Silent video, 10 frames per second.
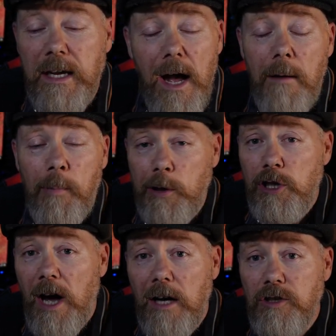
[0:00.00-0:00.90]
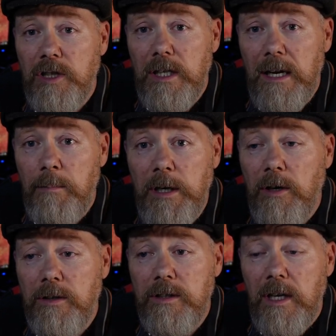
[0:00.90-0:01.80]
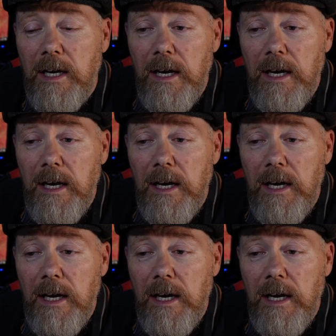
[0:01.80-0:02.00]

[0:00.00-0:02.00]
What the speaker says: can't put chargers there because